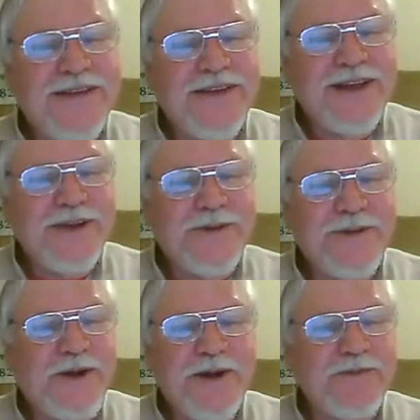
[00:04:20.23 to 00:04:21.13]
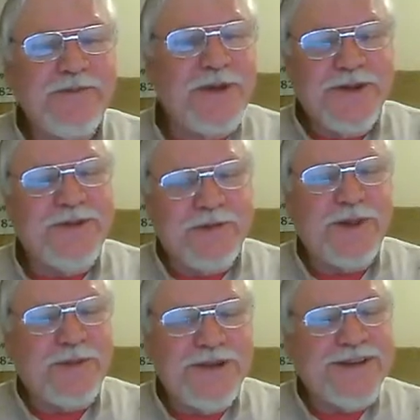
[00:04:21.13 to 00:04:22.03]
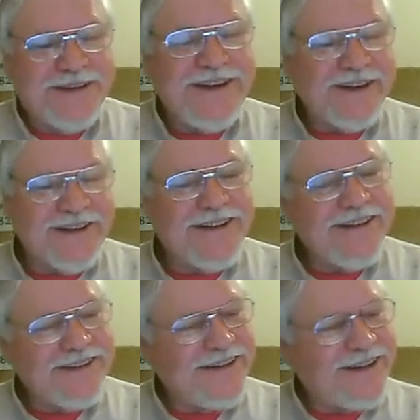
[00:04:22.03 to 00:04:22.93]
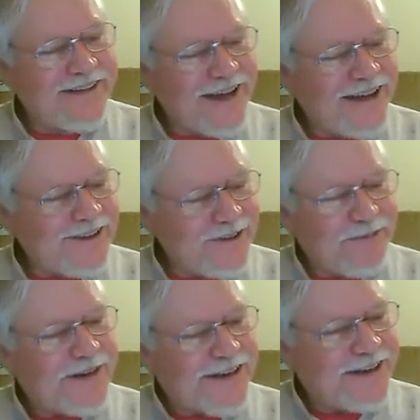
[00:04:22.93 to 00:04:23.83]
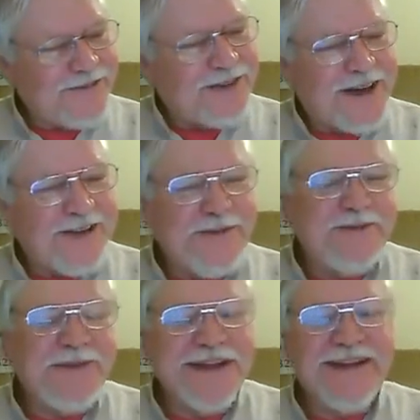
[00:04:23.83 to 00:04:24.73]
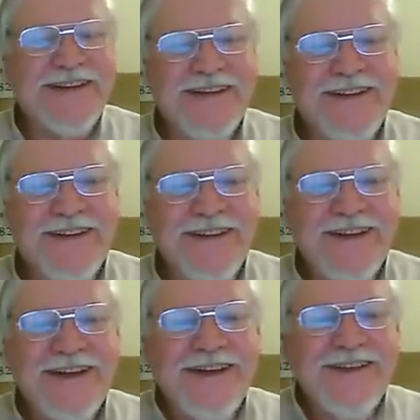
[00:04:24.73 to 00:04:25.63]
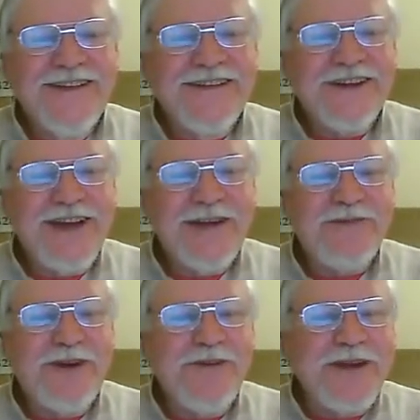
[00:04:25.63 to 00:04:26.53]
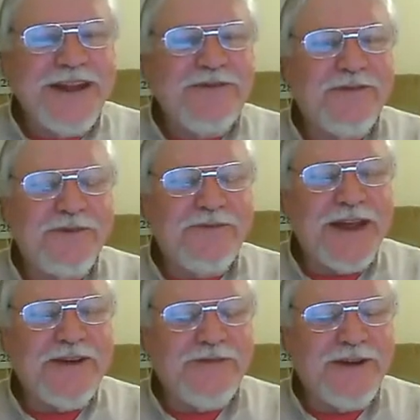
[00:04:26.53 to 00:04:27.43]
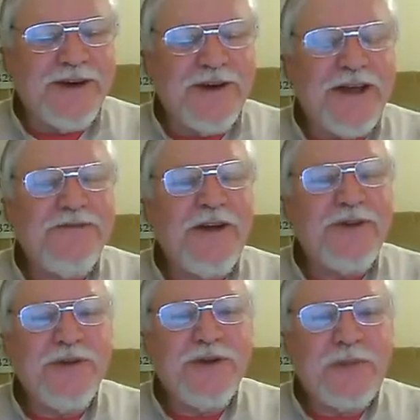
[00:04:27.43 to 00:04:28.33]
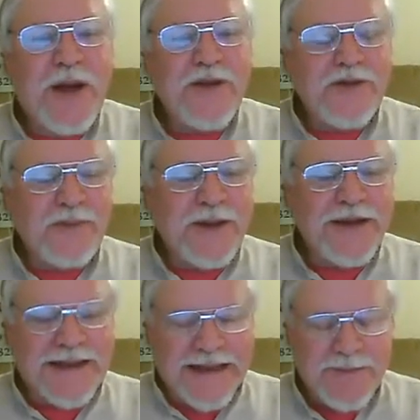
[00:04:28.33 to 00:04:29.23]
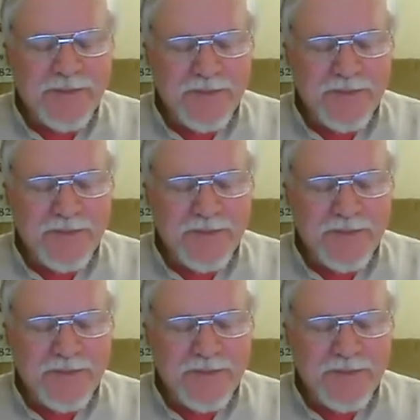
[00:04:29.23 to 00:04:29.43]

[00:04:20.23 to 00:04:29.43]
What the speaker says: there aren't millions of people listening to this, that is completely fine with me. So I have no need for fanfare. I felt a responsibility